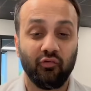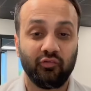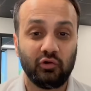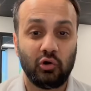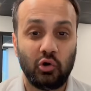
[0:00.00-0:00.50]

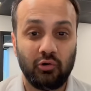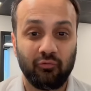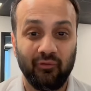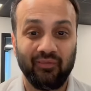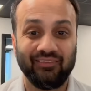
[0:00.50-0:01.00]
also go
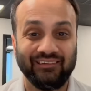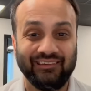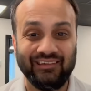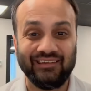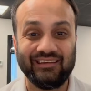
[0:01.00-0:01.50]
over the
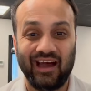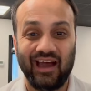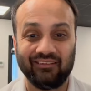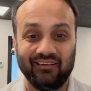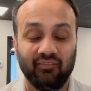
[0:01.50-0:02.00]
key
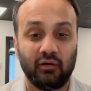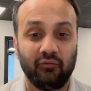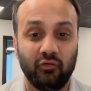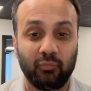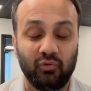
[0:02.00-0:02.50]
highlights
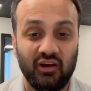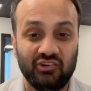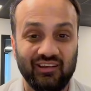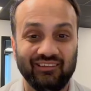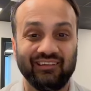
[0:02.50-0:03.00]
of this
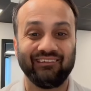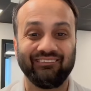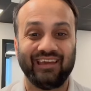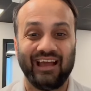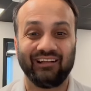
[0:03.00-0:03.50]
project and
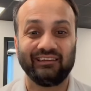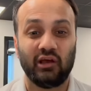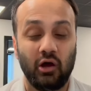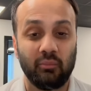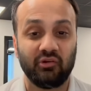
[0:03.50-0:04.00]

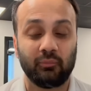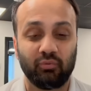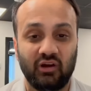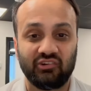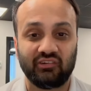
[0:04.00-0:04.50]
exactly how much a
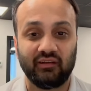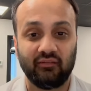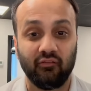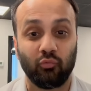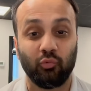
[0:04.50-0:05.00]
project
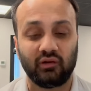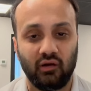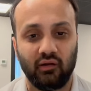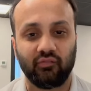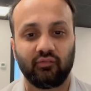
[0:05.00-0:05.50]
like this would
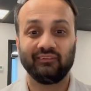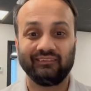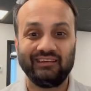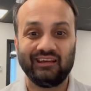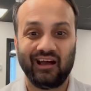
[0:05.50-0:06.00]
cost.
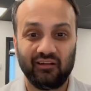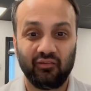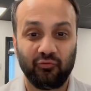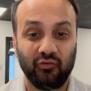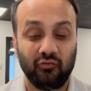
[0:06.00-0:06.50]
The key
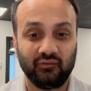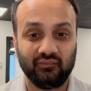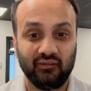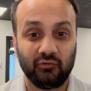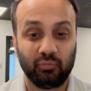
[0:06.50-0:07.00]
highlights for this
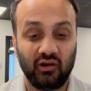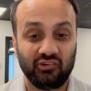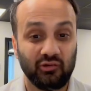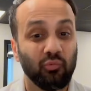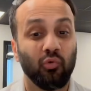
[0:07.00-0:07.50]
particular
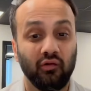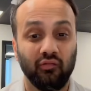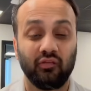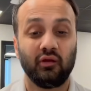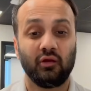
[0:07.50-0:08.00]
project
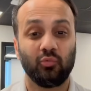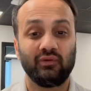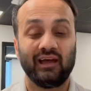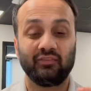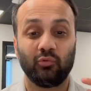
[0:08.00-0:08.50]
was
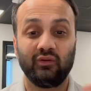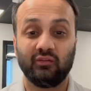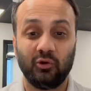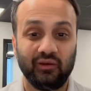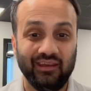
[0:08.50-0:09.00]
we had to
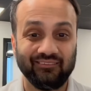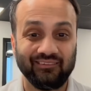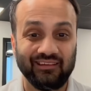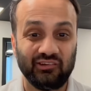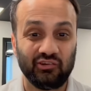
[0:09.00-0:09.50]
relocate
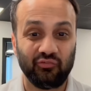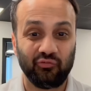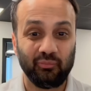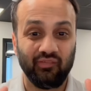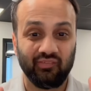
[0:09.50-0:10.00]
the kitchen
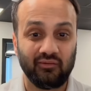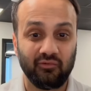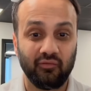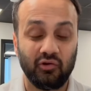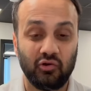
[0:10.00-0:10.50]
from the
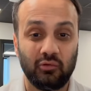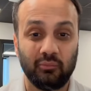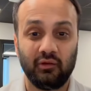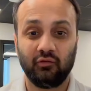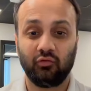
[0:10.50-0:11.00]
center of the
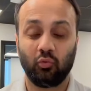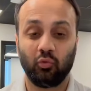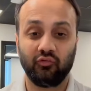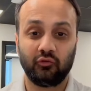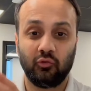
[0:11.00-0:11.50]
home
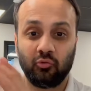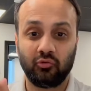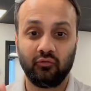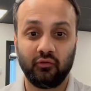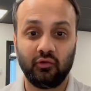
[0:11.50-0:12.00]
towards the
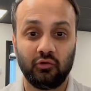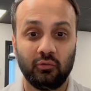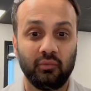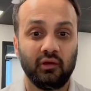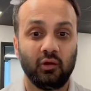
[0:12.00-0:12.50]
corner of the
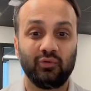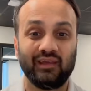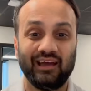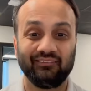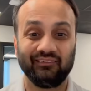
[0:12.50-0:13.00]
home.
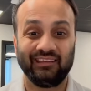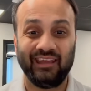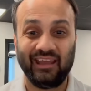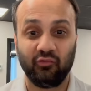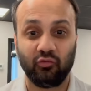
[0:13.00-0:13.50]
We had to
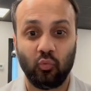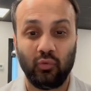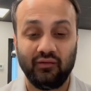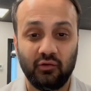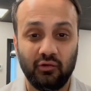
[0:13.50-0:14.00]
cancel
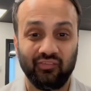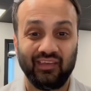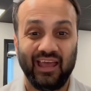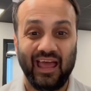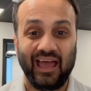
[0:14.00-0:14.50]

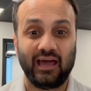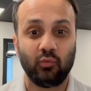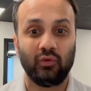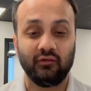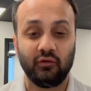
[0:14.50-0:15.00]
windows,
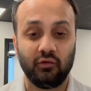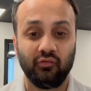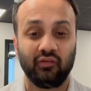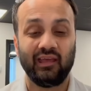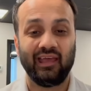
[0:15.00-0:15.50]
add
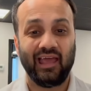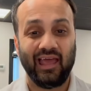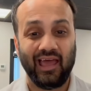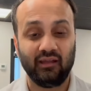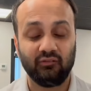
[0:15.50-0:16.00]
windows,
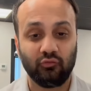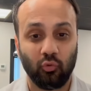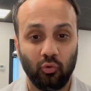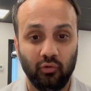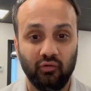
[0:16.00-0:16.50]
add
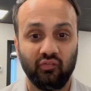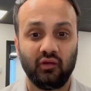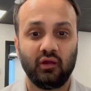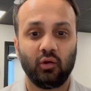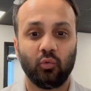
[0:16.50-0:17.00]

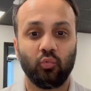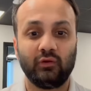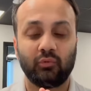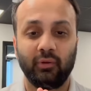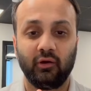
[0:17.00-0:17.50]
doors.
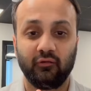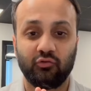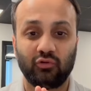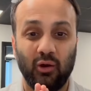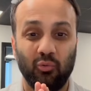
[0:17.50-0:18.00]
We repaired the
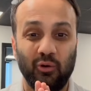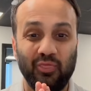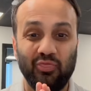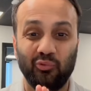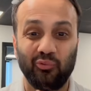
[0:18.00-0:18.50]

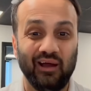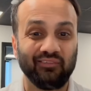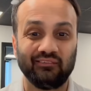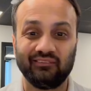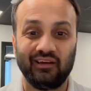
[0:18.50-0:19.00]
drywall
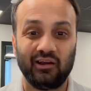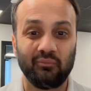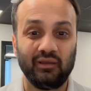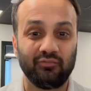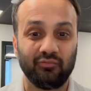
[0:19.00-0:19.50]
throughout the
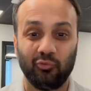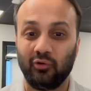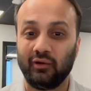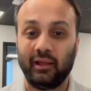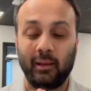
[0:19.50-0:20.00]
entire main
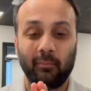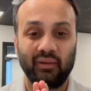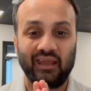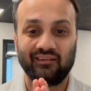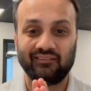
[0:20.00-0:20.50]
floor
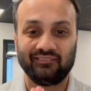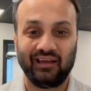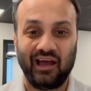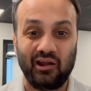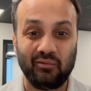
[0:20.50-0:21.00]
painted the
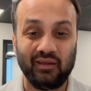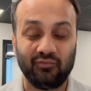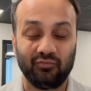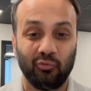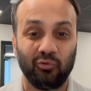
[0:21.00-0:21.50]
entire
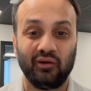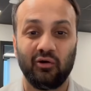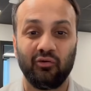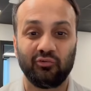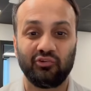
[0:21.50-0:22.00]
main floor
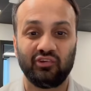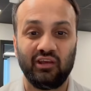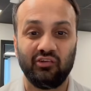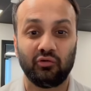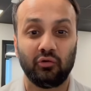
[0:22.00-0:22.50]
and also
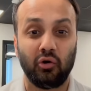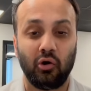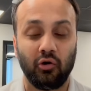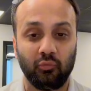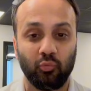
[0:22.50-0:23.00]
changed the
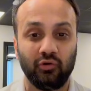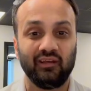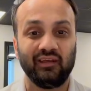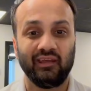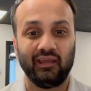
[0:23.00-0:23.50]

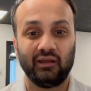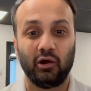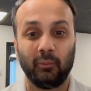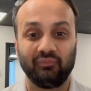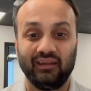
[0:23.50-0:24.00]
hardwood and
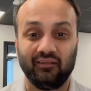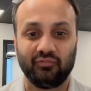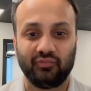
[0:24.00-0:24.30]
updated the